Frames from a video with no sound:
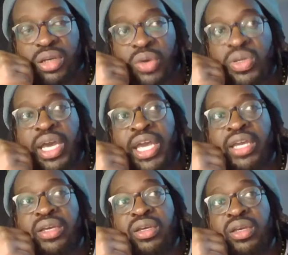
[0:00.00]

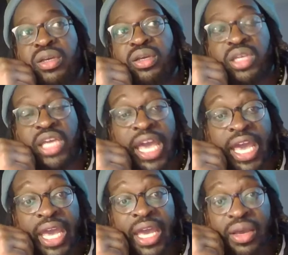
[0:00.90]
okay,
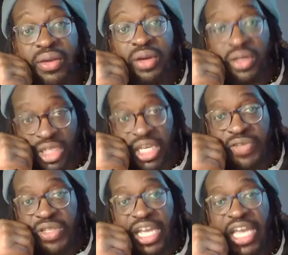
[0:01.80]
yeah, on a
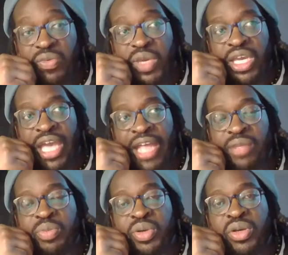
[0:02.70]
given day we
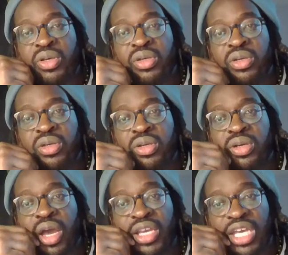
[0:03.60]
can, but
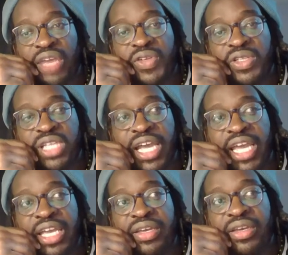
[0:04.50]
a given
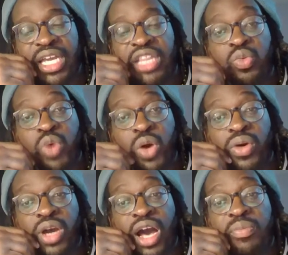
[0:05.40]
day in the
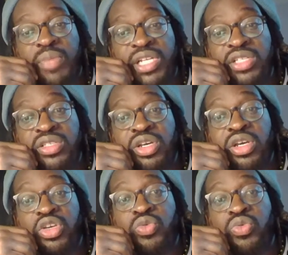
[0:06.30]
World Cup means
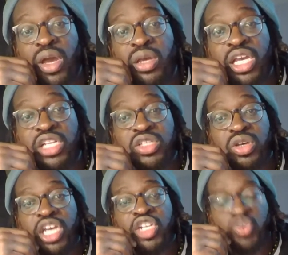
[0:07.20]

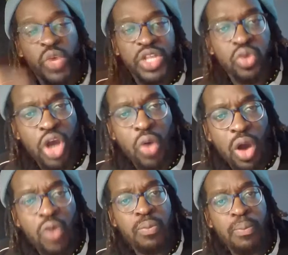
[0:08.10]
it's win or go
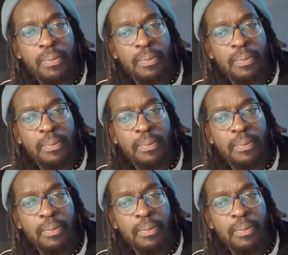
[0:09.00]
home.